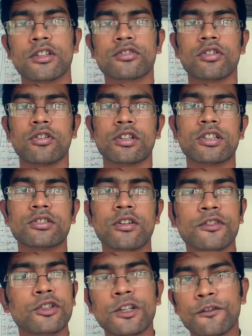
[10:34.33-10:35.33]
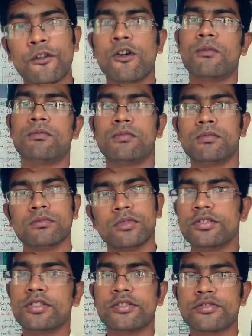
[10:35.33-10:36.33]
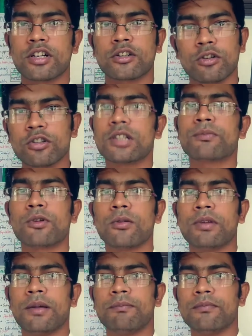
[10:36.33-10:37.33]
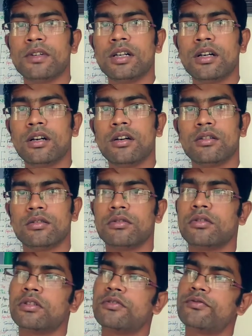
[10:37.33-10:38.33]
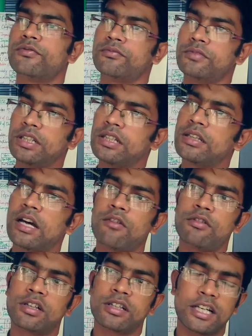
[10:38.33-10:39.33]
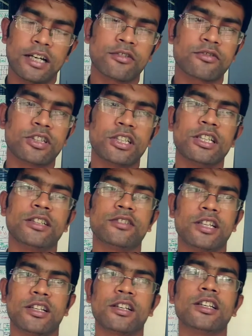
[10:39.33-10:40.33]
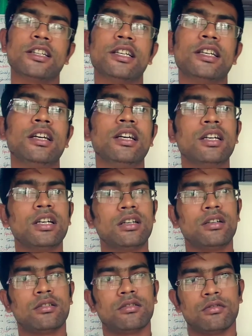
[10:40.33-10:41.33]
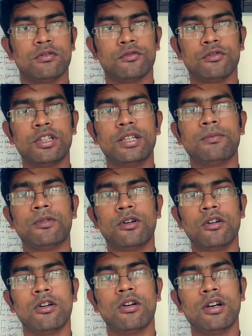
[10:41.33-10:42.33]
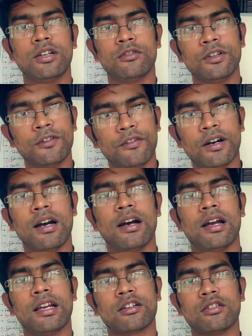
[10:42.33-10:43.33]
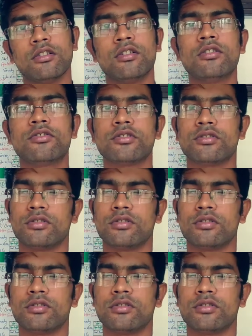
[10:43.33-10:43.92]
shortage of uniform. This is the clothing problem. In our country, generally we buy clothes